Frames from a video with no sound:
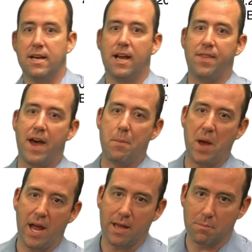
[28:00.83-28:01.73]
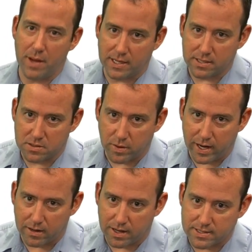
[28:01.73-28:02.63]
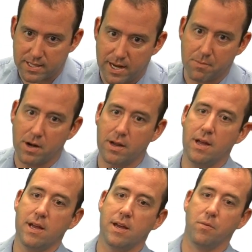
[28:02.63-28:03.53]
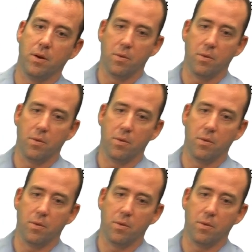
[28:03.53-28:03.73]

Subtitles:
And that packet makes its way across the network, and we